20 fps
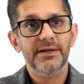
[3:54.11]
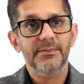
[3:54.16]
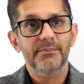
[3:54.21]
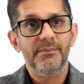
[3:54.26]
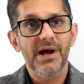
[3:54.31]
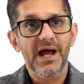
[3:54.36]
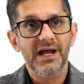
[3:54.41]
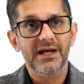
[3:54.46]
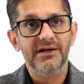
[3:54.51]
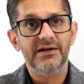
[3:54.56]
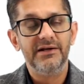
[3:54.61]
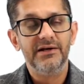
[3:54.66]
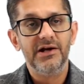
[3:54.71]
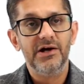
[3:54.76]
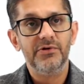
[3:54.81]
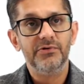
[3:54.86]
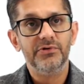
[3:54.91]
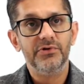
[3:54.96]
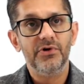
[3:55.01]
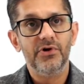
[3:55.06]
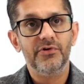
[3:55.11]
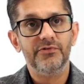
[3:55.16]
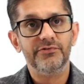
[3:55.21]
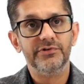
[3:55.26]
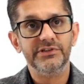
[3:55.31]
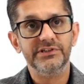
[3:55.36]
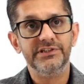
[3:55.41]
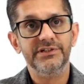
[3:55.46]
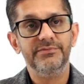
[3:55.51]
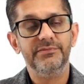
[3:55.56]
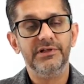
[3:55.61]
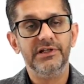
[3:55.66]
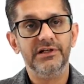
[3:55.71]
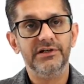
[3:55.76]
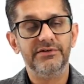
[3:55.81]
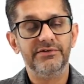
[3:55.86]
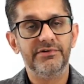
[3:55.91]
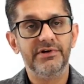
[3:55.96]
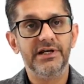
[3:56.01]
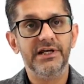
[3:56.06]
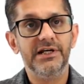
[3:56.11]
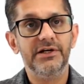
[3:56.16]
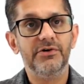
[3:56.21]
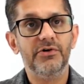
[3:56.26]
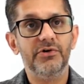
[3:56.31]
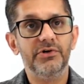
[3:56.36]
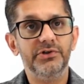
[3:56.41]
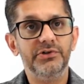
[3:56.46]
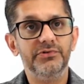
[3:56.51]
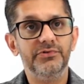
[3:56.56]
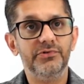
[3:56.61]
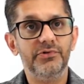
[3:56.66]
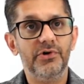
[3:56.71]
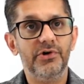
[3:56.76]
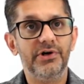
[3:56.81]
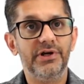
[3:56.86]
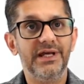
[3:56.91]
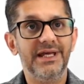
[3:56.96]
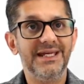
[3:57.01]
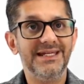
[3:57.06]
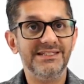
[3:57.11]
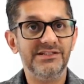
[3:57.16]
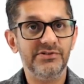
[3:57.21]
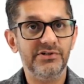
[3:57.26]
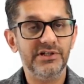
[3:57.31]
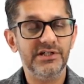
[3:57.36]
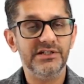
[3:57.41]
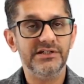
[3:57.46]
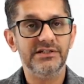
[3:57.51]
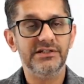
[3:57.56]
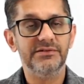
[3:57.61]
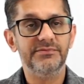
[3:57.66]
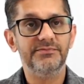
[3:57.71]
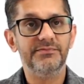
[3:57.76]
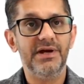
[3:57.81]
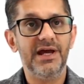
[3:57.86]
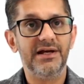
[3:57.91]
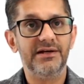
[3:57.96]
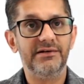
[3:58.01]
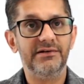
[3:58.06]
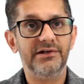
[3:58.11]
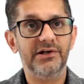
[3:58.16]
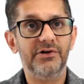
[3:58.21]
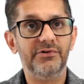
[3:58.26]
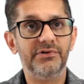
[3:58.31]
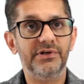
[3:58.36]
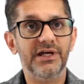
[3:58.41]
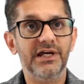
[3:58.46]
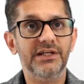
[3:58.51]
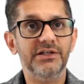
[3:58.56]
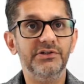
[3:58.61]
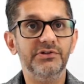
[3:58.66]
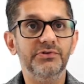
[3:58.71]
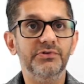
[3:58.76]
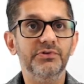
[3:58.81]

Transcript: background of a similar trade, or you got an education background and you